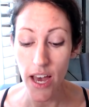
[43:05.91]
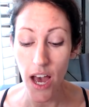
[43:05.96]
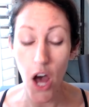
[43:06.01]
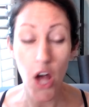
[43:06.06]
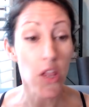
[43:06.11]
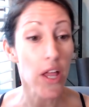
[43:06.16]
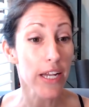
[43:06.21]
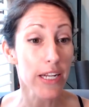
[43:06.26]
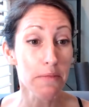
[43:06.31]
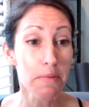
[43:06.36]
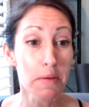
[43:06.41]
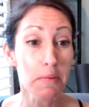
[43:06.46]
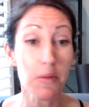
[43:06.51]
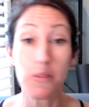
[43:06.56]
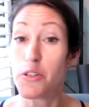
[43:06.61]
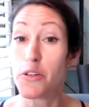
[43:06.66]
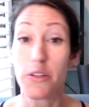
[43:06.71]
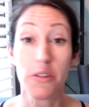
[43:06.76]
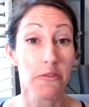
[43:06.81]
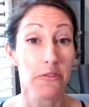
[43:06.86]
a lot of people
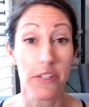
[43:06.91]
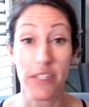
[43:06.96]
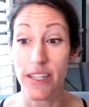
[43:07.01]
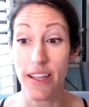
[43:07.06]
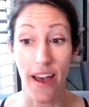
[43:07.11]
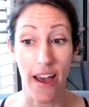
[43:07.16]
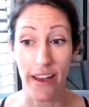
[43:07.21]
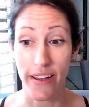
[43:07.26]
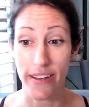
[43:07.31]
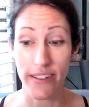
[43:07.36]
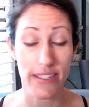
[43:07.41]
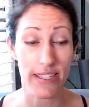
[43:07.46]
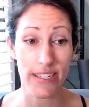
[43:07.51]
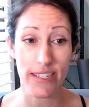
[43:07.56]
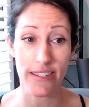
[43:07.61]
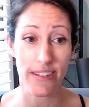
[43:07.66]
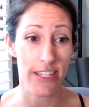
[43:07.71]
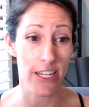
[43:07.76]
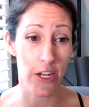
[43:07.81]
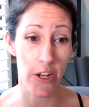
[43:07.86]
don't even realize,
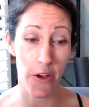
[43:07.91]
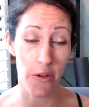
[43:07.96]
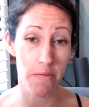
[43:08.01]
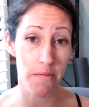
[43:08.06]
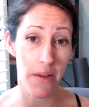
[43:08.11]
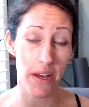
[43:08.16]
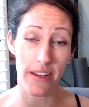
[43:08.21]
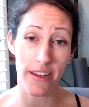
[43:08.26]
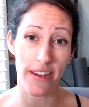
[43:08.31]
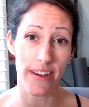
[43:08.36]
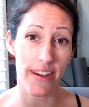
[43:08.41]
you know, eh,